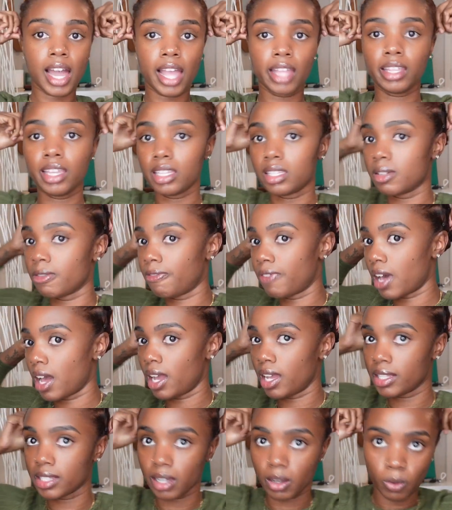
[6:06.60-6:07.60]
I need to
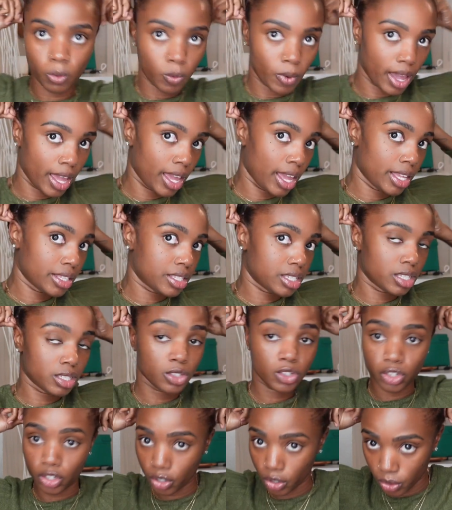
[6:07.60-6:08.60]
find a way to
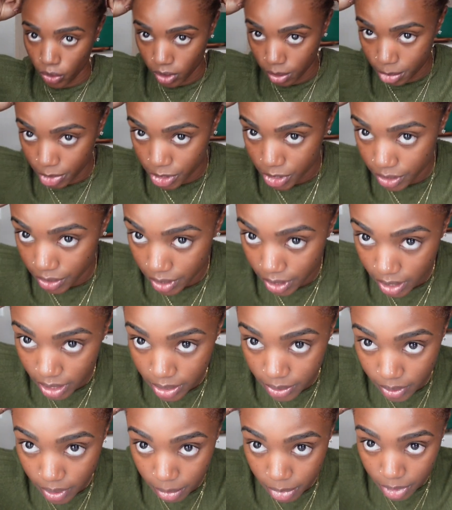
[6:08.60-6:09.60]
do, let me show you
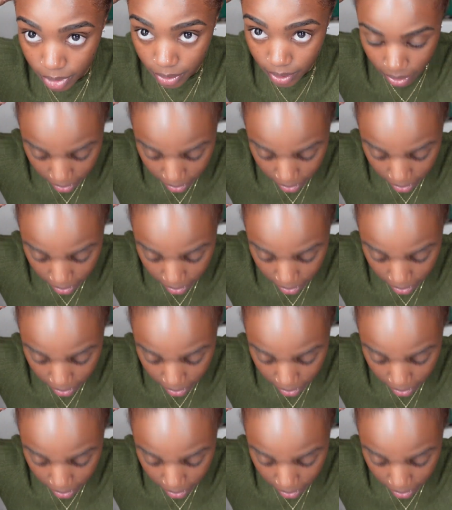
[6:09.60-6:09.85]
guys what I'm doing